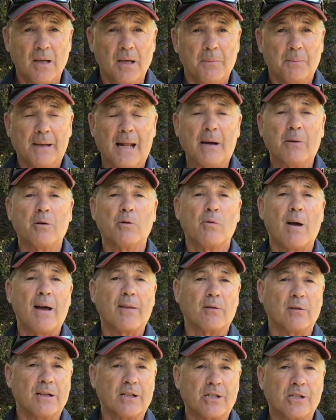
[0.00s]
But I would
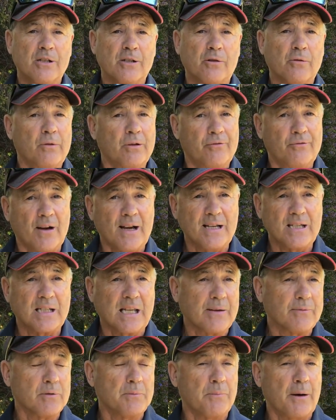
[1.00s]
rather listen to advice
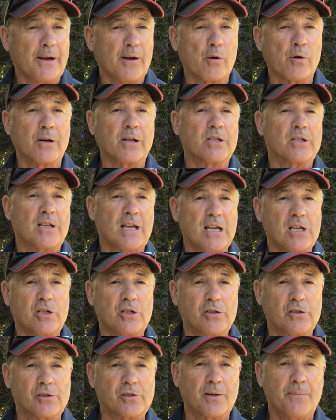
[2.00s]
given by
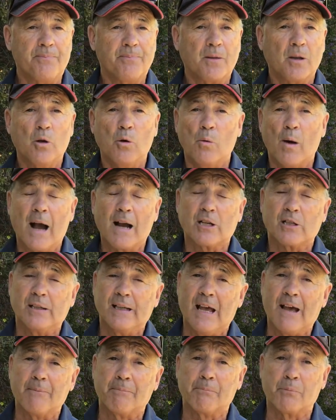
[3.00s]
organizations who actually
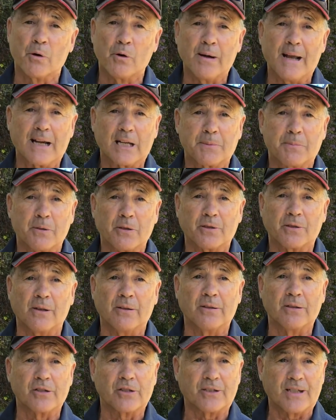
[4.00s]
have bird experts
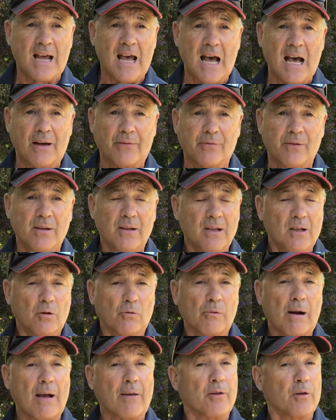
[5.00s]
on their staff
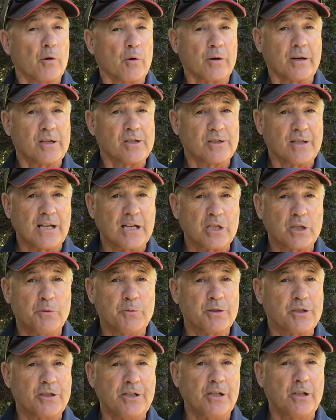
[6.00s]
rather than an organization
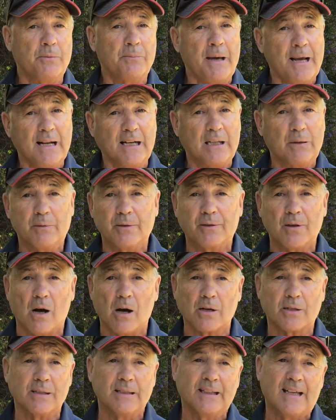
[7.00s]
which deal mainly with
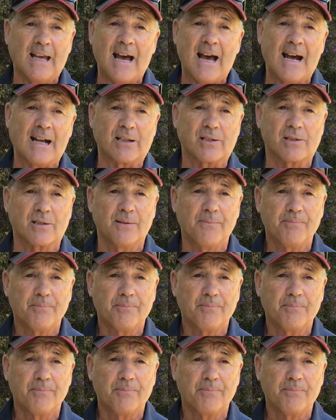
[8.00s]
dogs and cats.